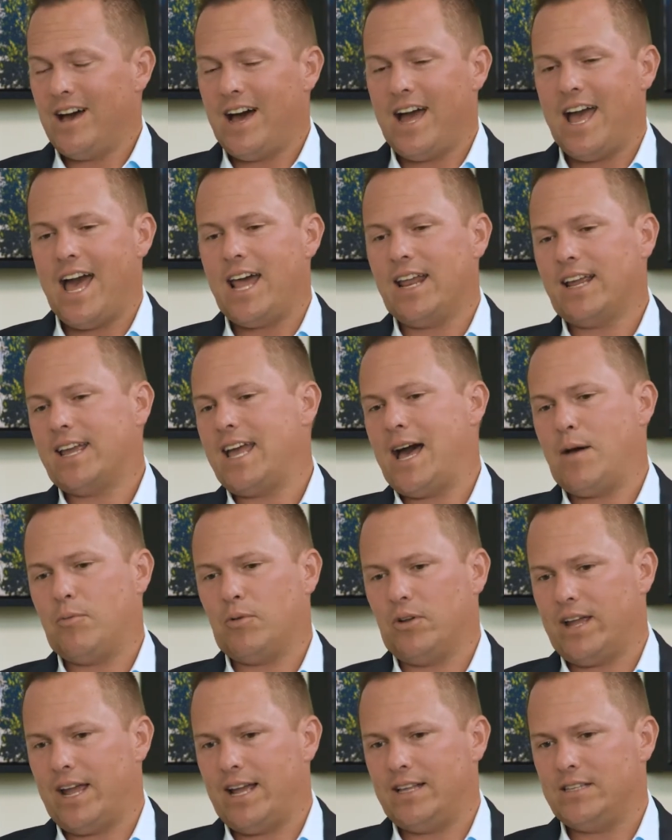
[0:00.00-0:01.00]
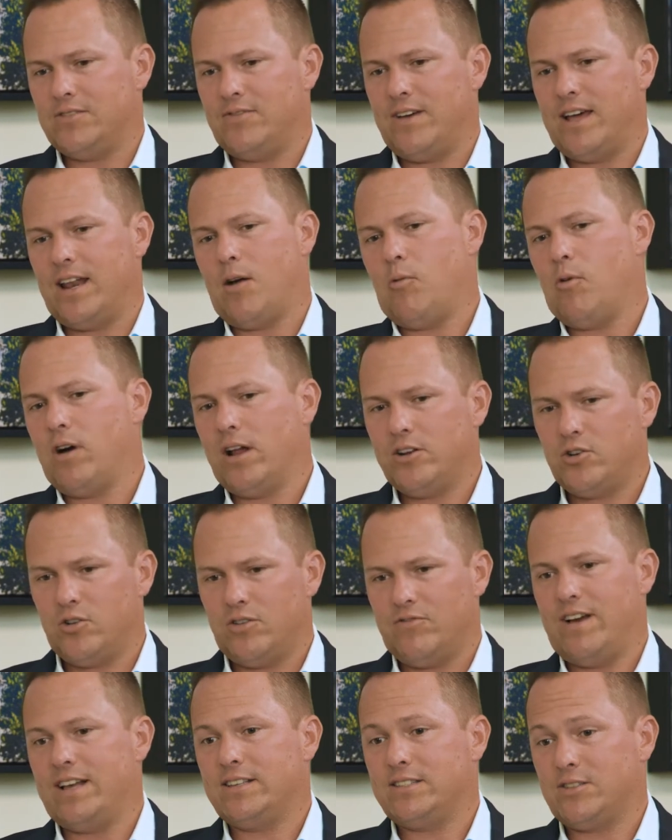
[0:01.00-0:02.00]
I had a capital gains event. I wanted to
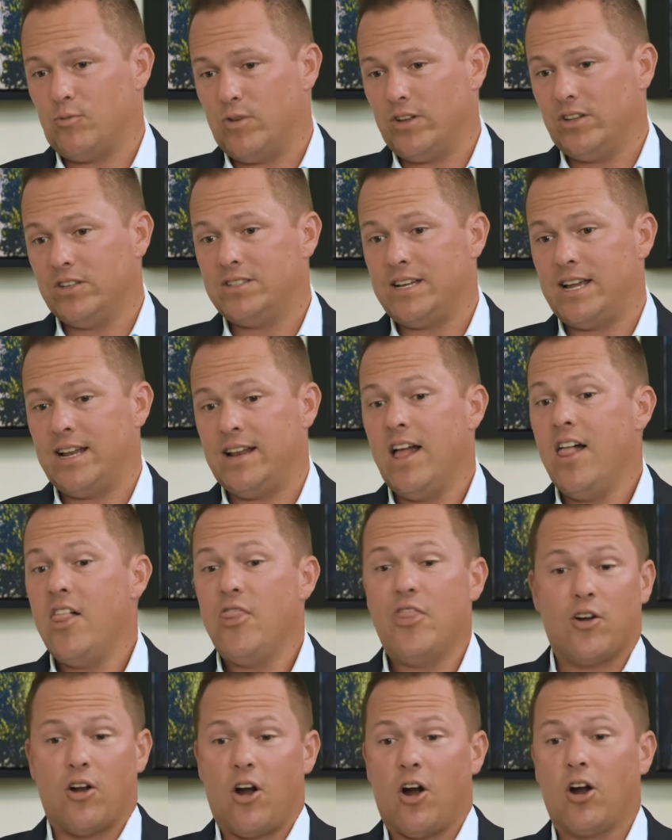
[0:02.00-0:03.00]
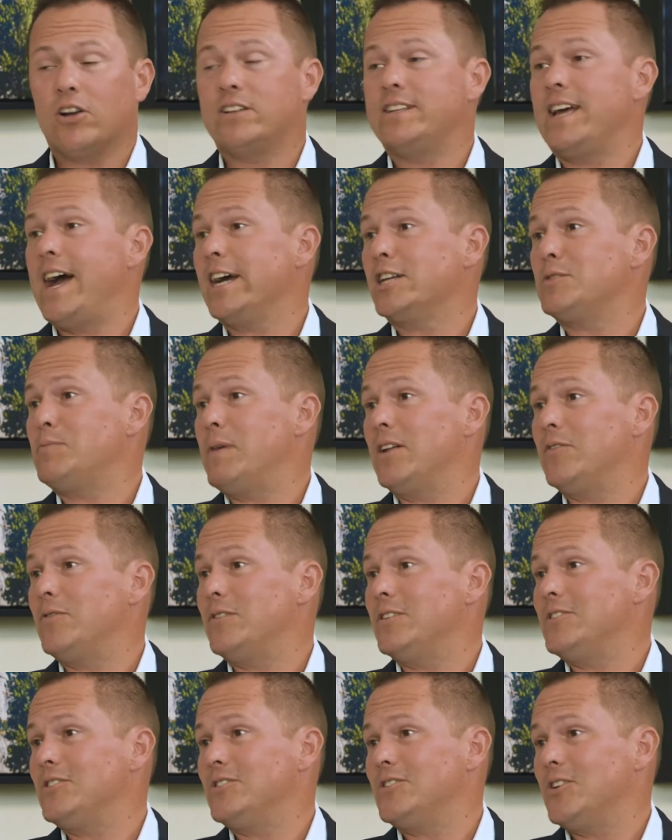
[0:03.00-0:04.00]
invest in real estate. There are tax
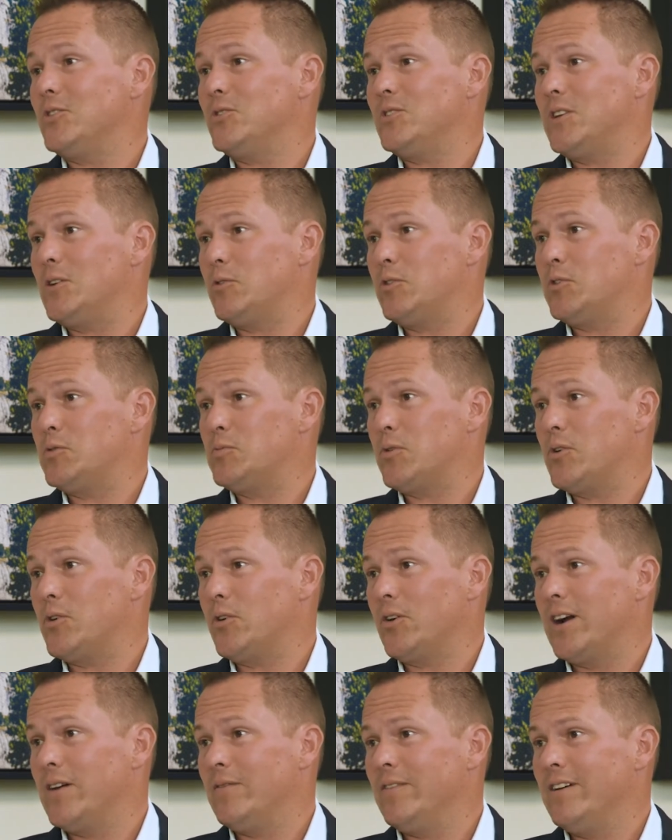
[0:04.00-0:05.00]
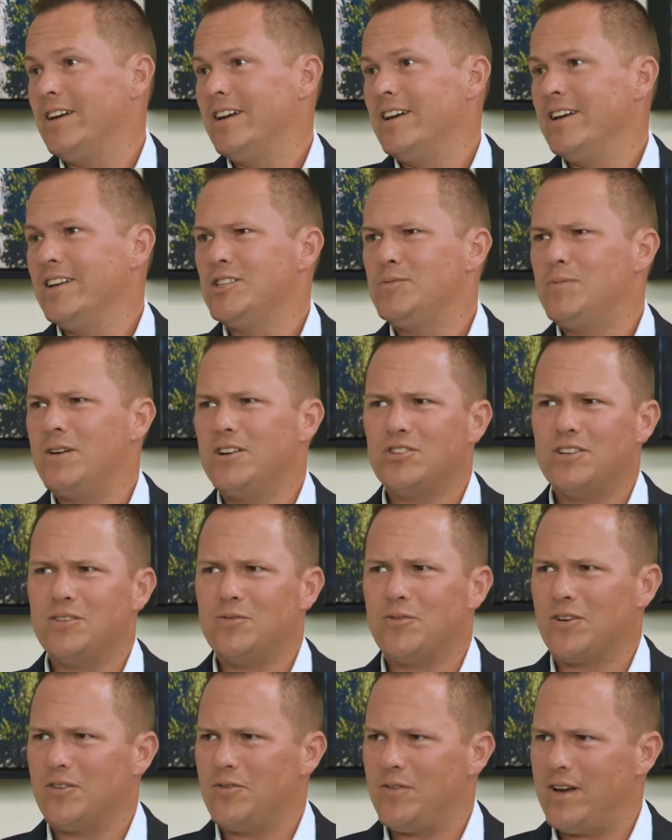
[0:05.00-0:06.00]
benefits associated with this program, especially
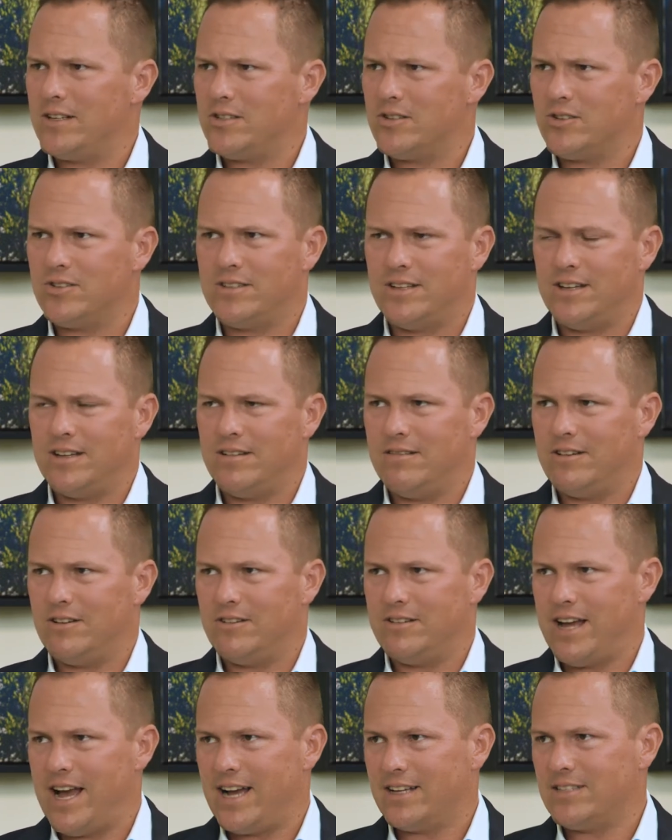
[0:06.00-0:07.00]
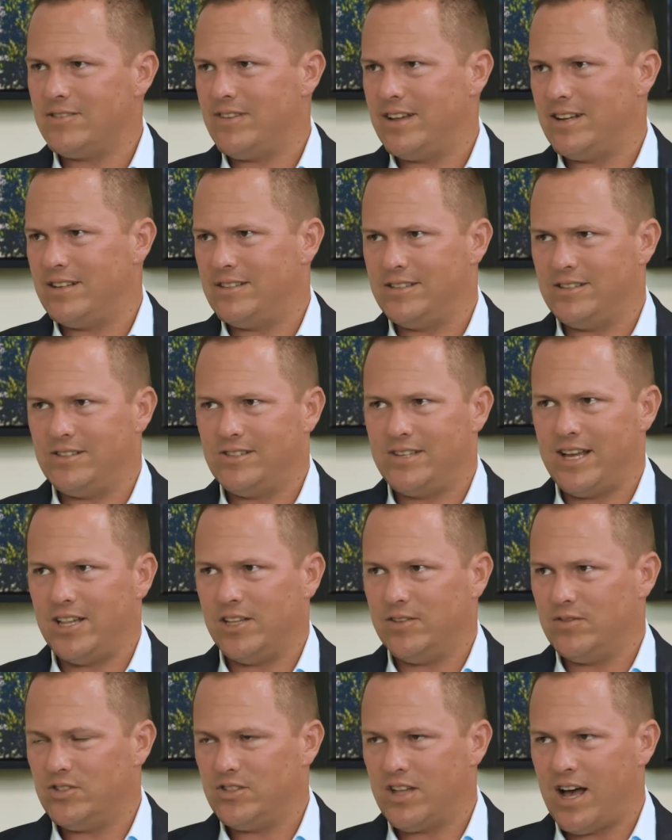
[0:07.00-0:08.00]
for investors that their tax event is the
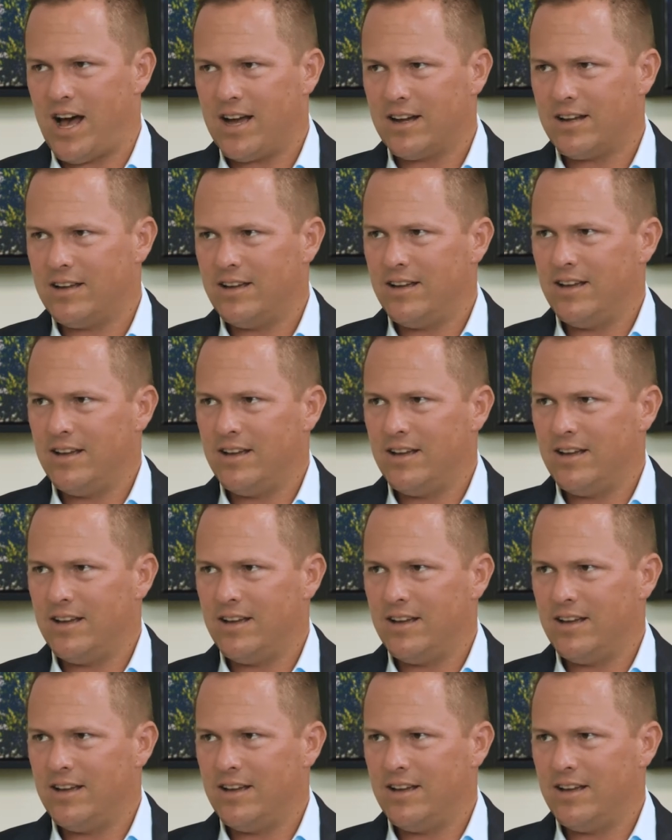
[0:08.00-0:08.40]
sale of stock.